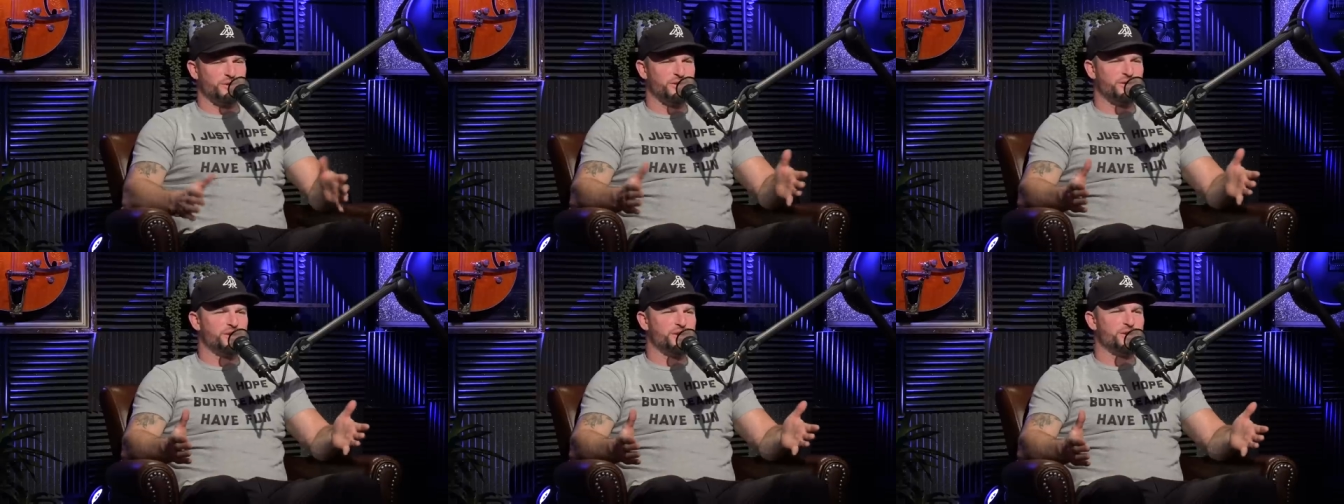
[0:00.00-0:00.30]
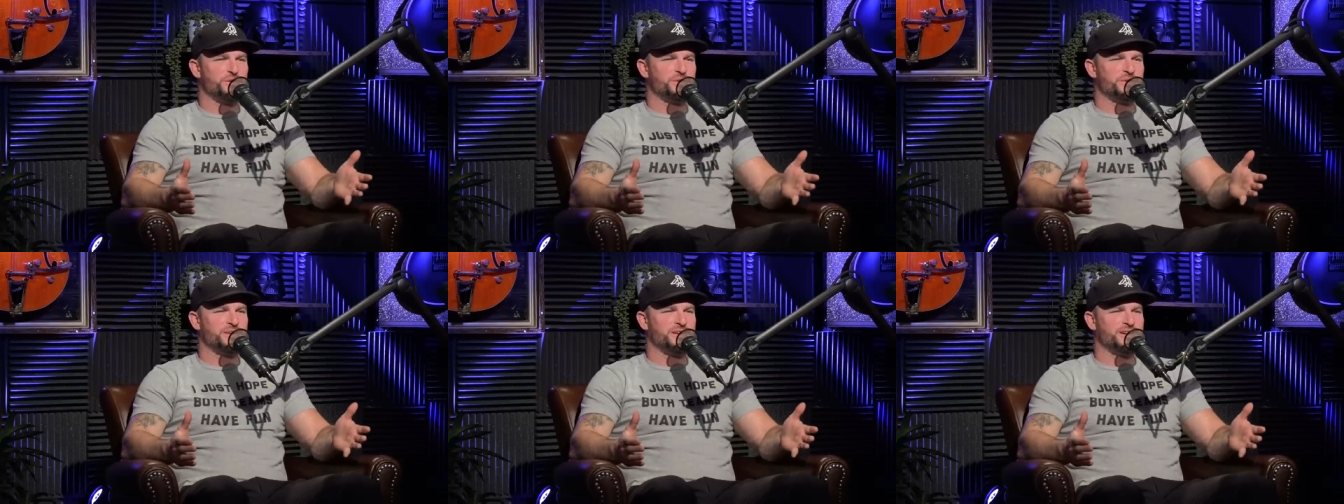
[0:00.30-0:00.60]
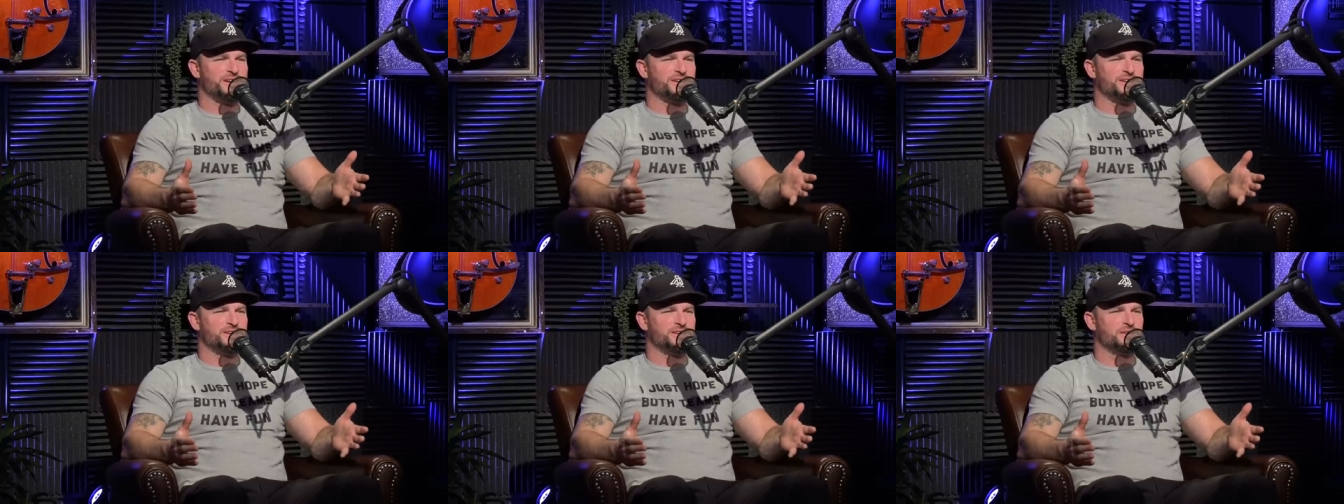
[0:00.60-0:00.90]
do you go with
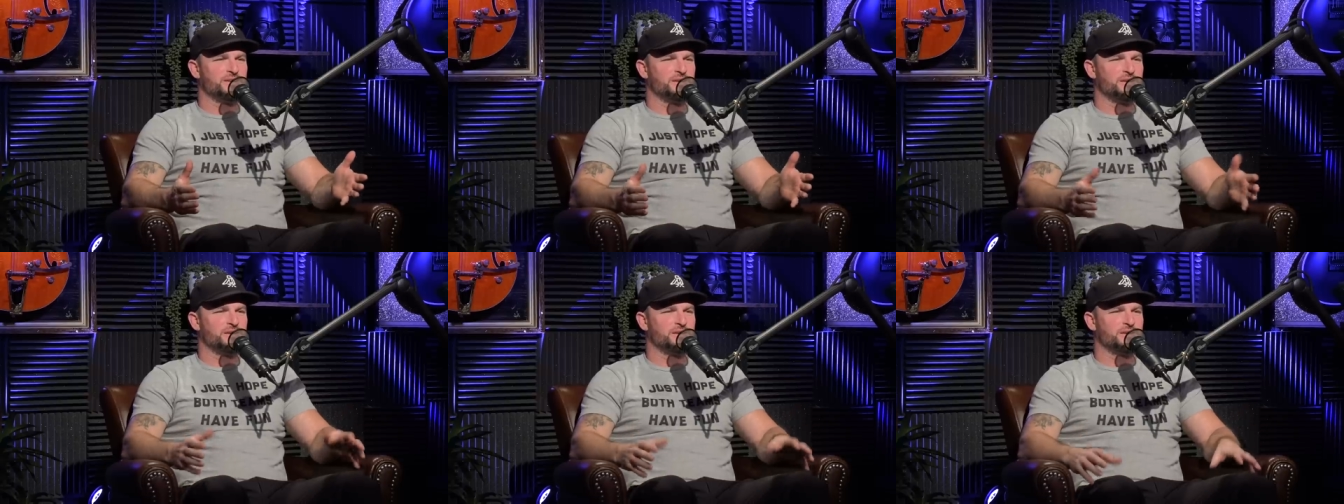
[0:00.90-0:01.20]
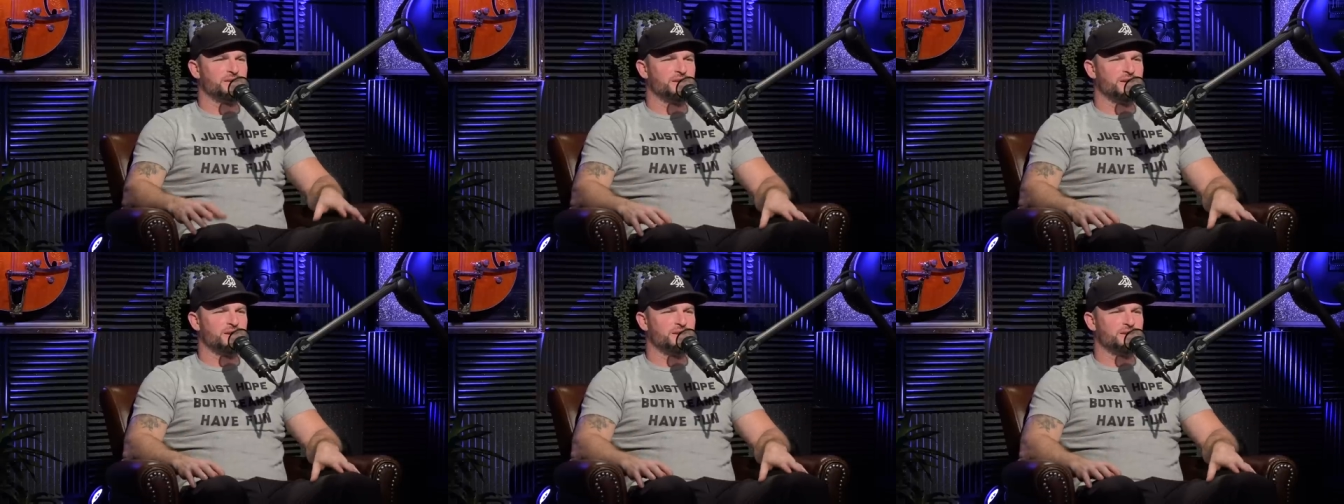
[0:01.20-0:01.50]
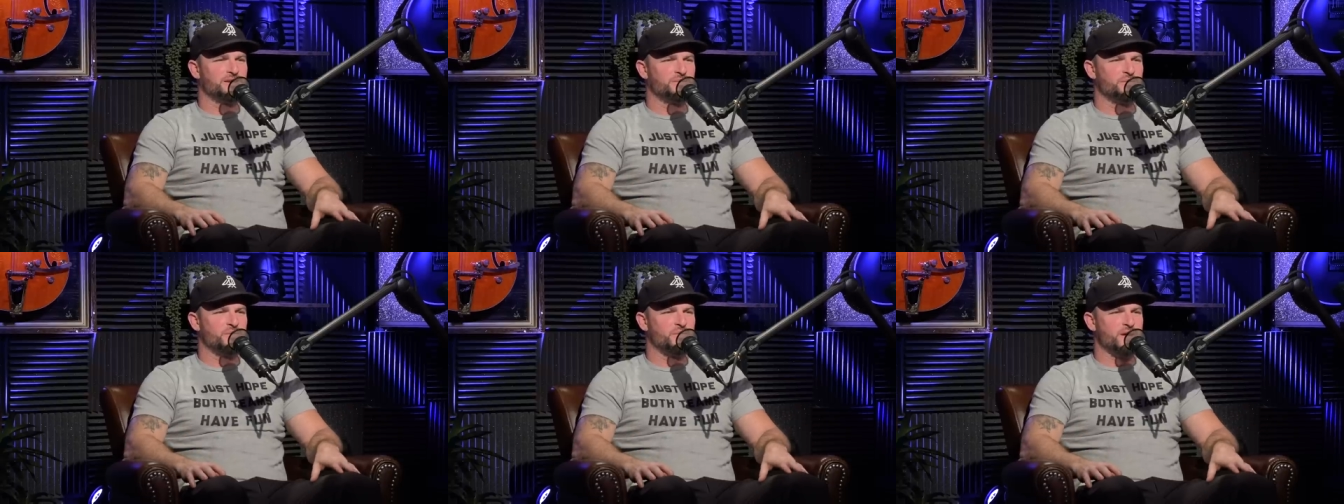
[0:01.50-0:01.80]
that? Like that
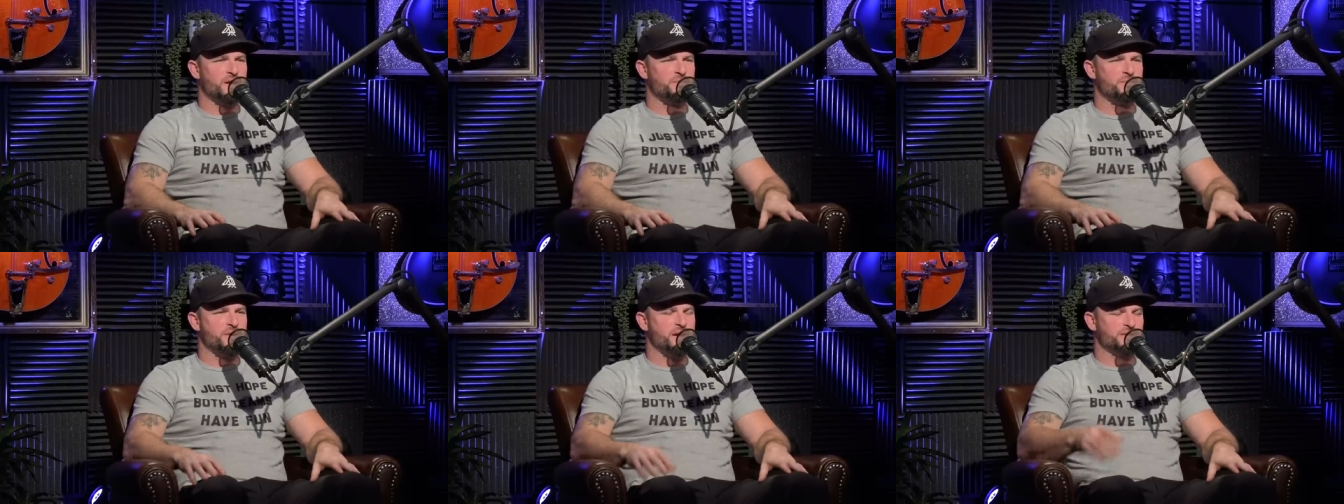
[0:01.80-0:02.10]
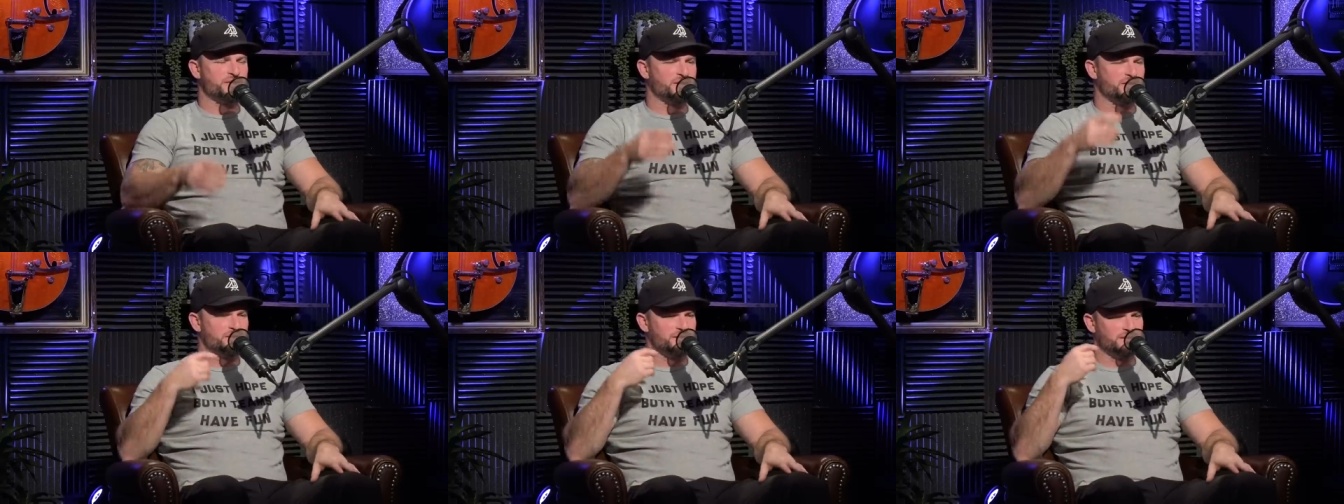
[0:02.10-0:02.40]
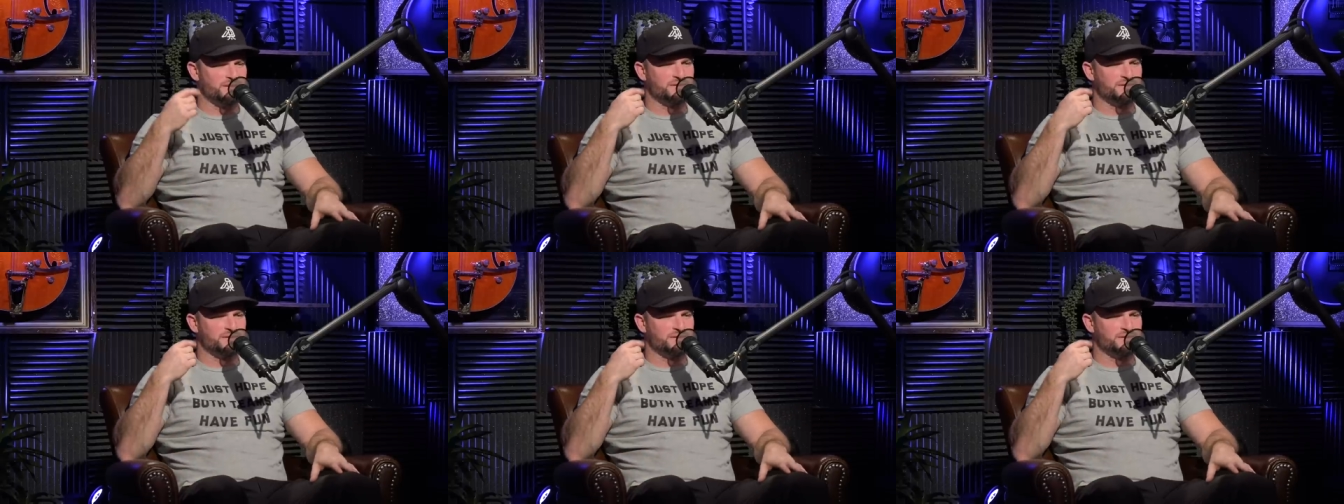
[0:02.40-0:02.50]
that message